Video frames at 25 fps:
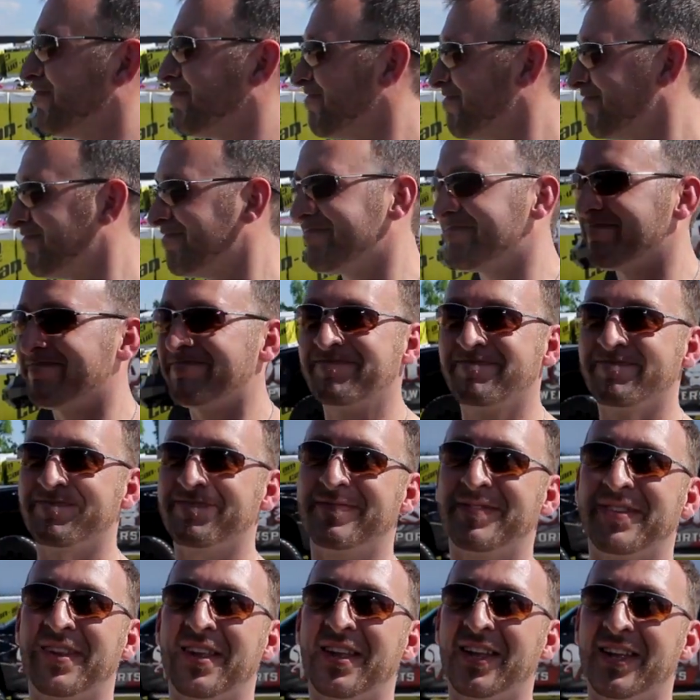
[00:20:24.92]
Hey.
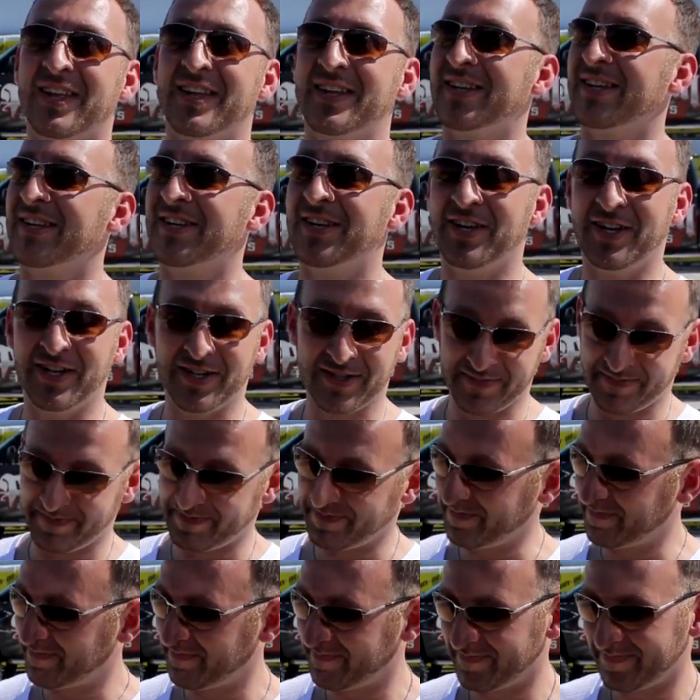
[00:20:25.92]
Hey, we had a
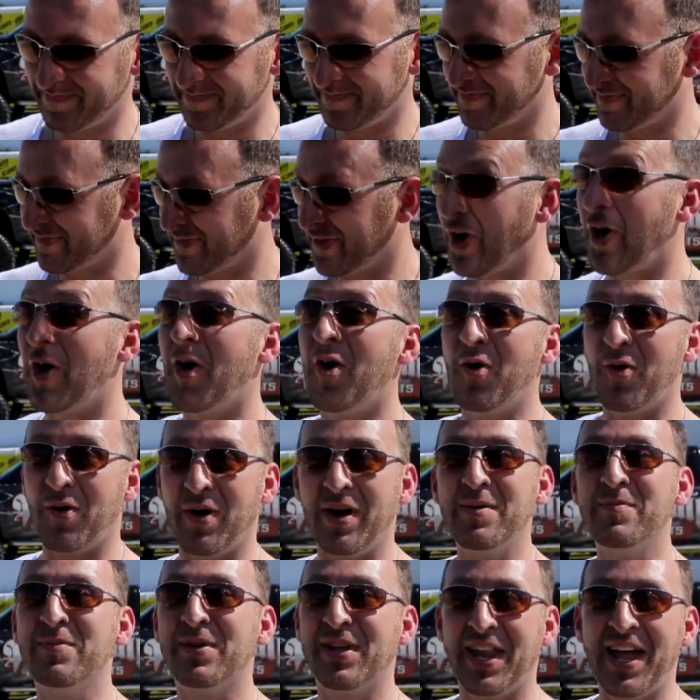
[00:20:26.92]
good time.
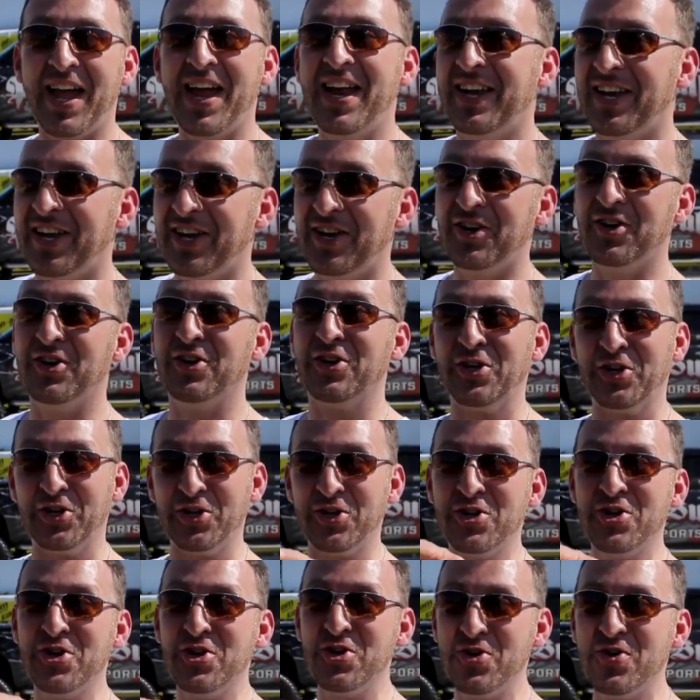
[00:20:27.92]
Oh, I'm glad to hear
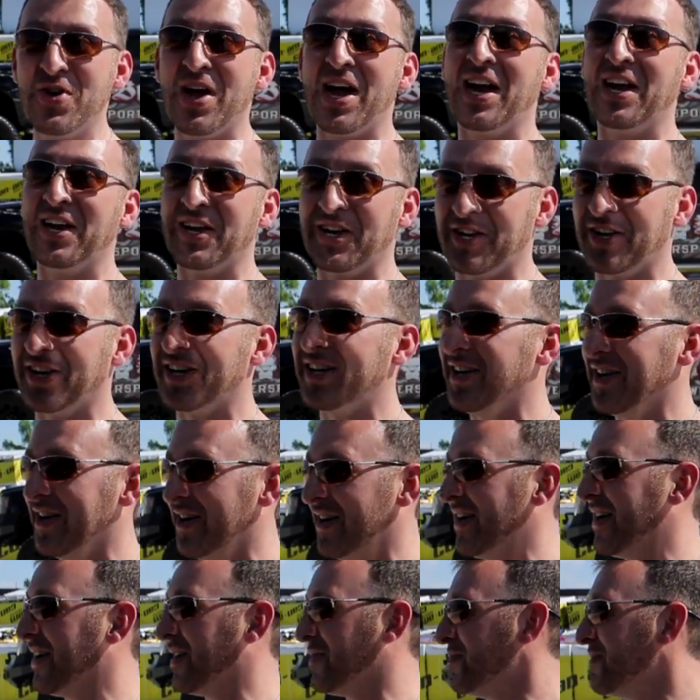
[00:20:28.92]
you had a good
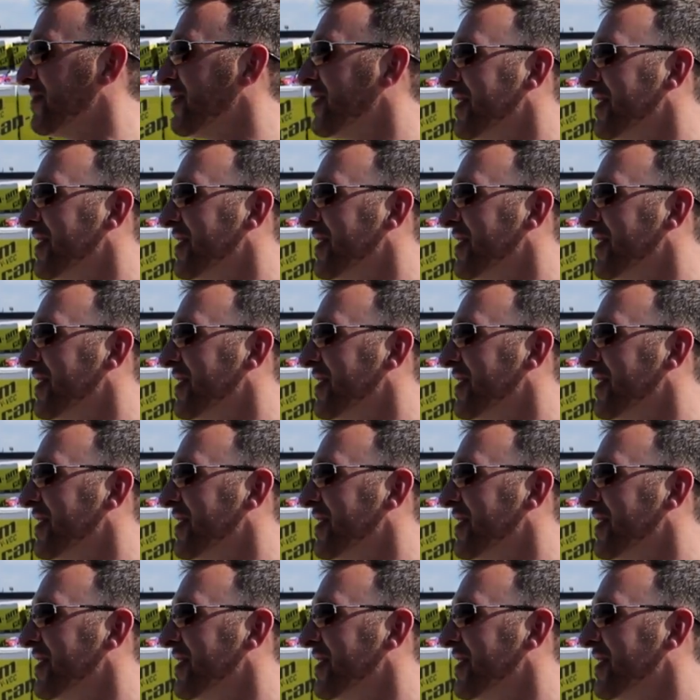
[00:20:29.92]
time.